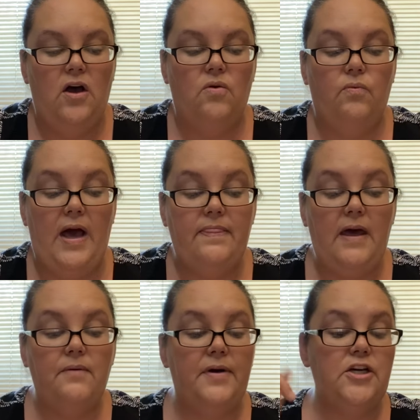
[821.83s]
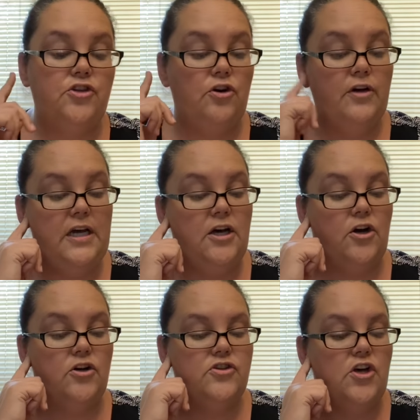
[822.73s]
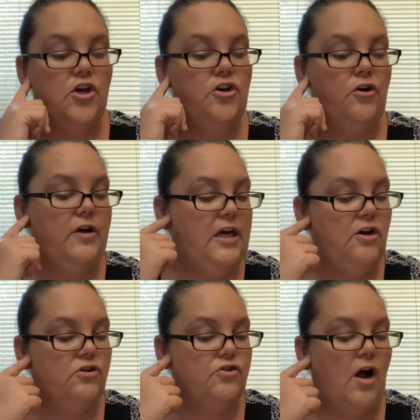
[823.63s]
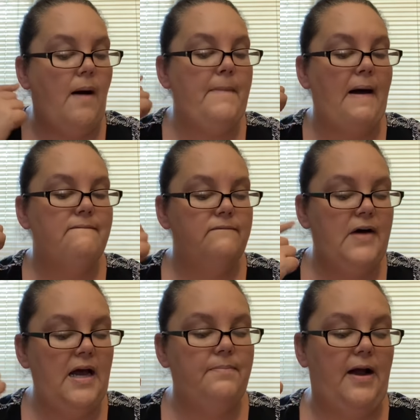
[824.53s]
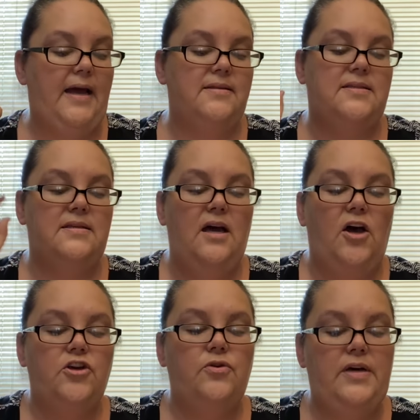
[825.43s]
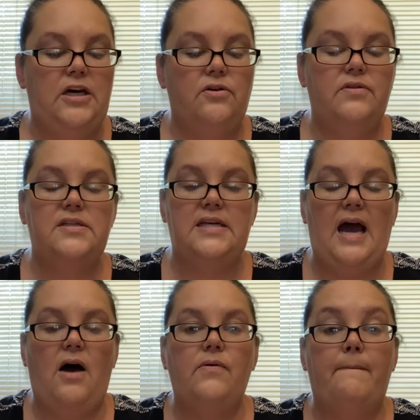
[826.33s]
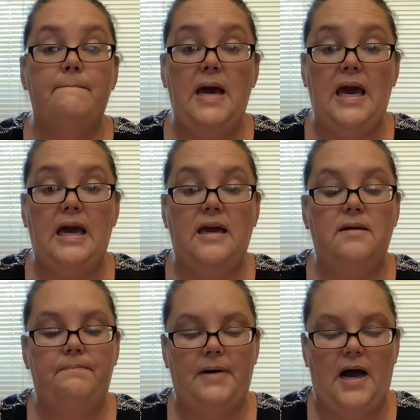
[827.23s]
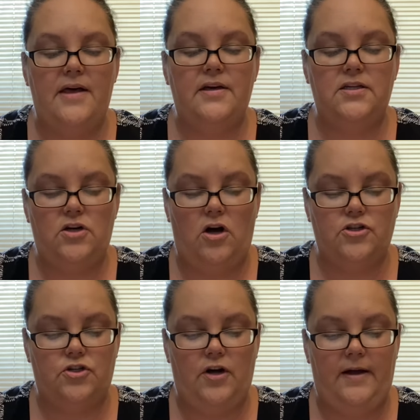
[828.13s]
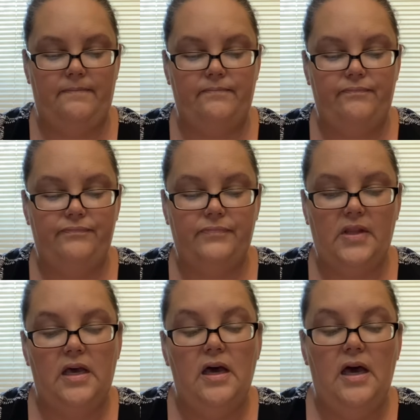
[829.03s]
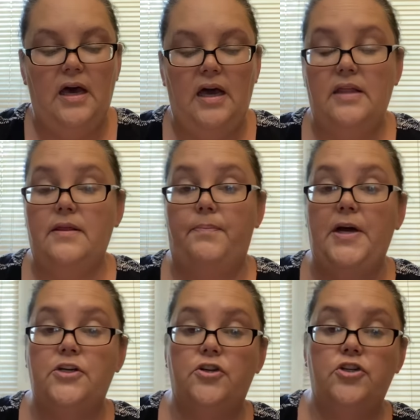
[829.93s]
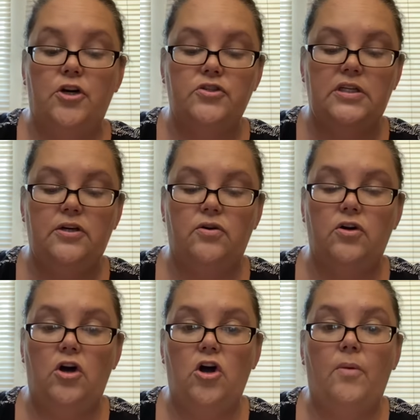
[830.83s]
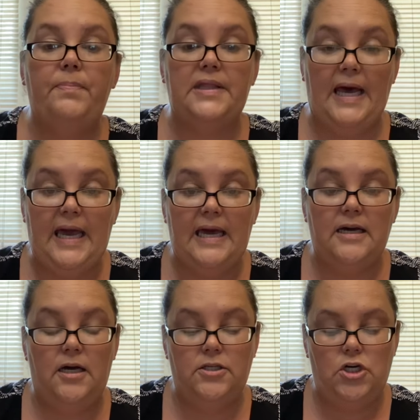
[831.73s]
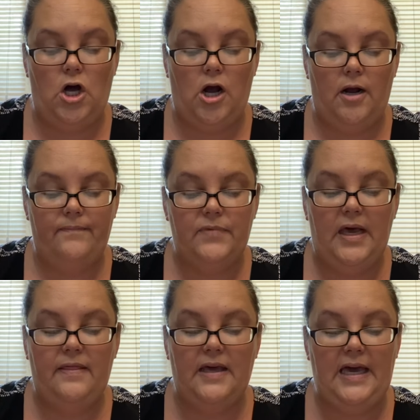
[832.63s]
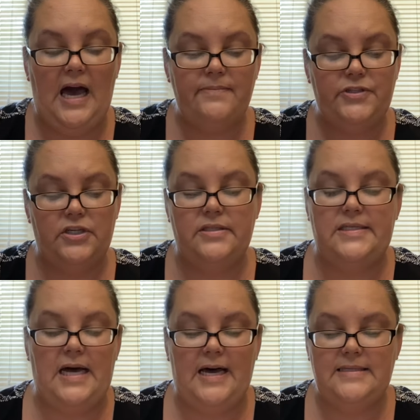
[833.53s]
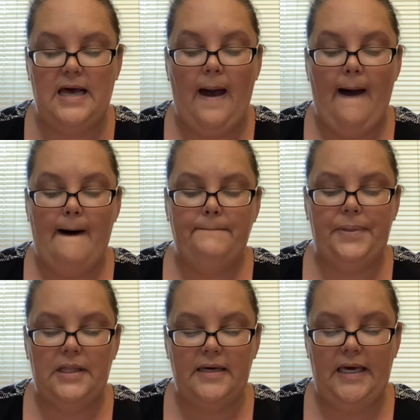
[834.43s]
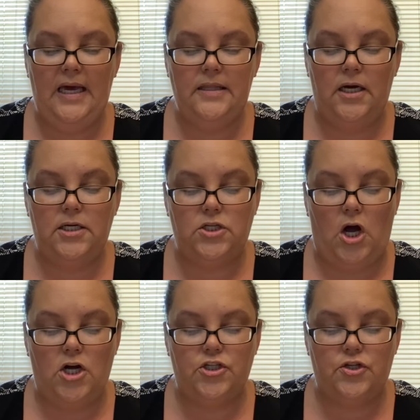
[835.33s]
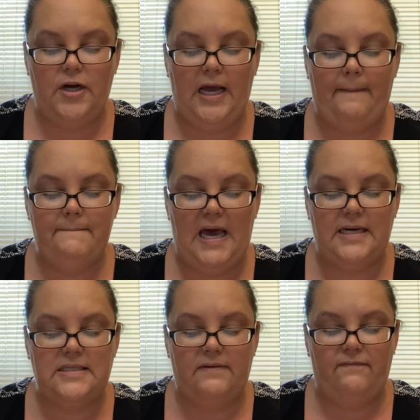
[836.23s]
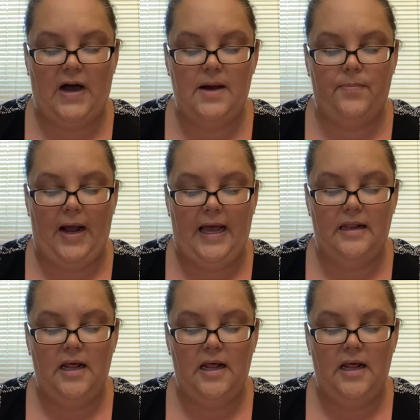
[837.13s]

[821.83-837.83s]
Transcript: When they reach your ears, your eardrum vibrates. You hear the sound made by the guitar string. The picture shows a little girl playing a guitar, and the caption says, plucking the guitar string makes it vibrate.